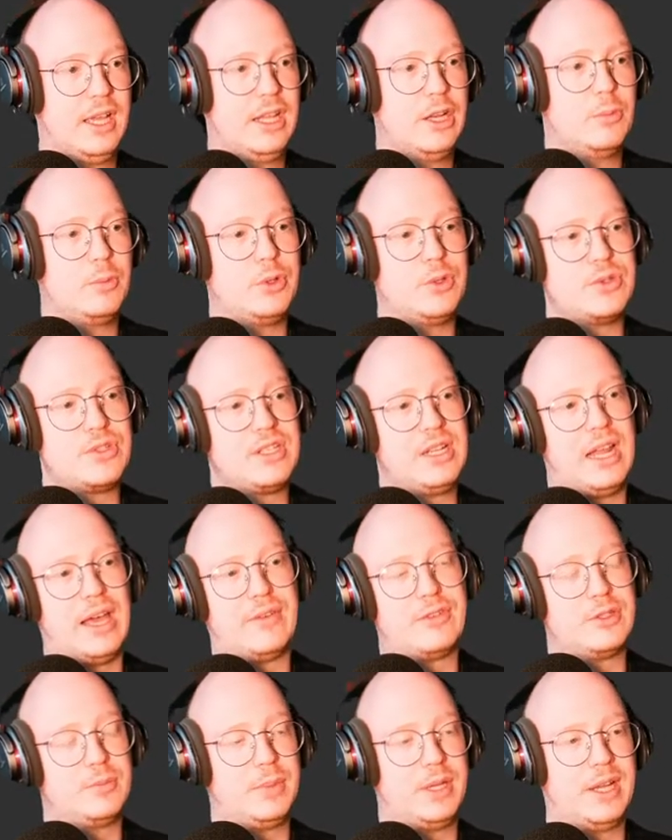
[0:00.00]
No, but you still
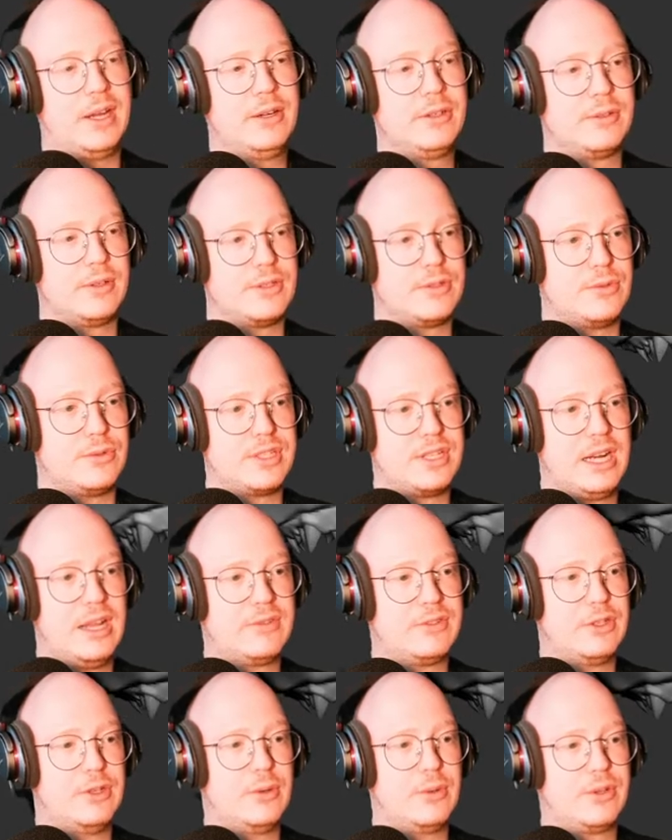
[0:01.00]
have to be a hairdresser. You still have
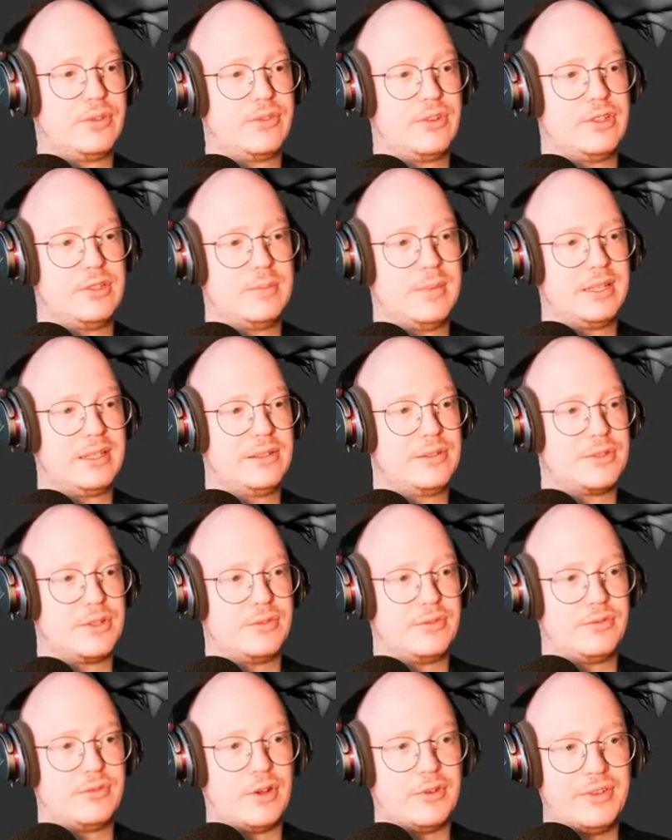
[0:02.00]
to know the fundamentals
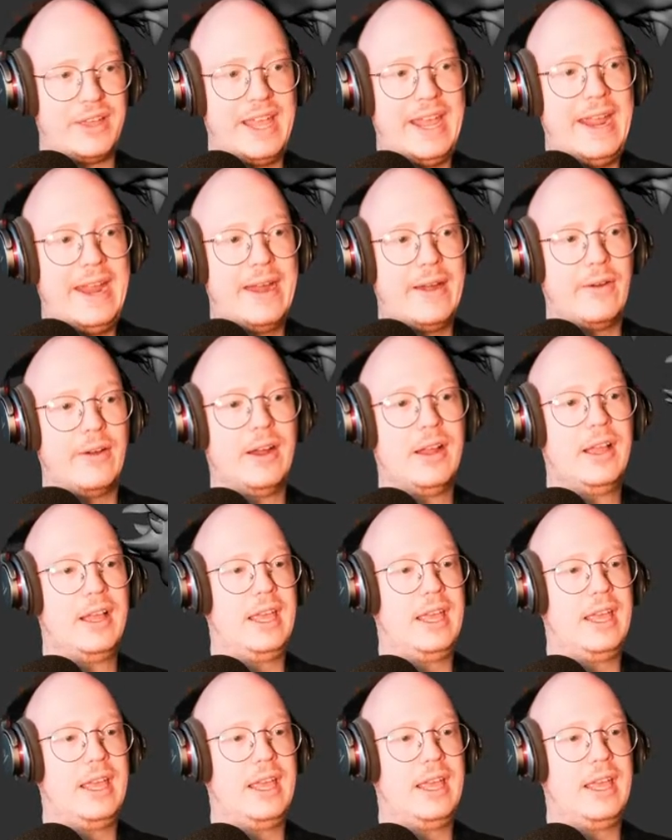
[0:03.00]
of, of hair.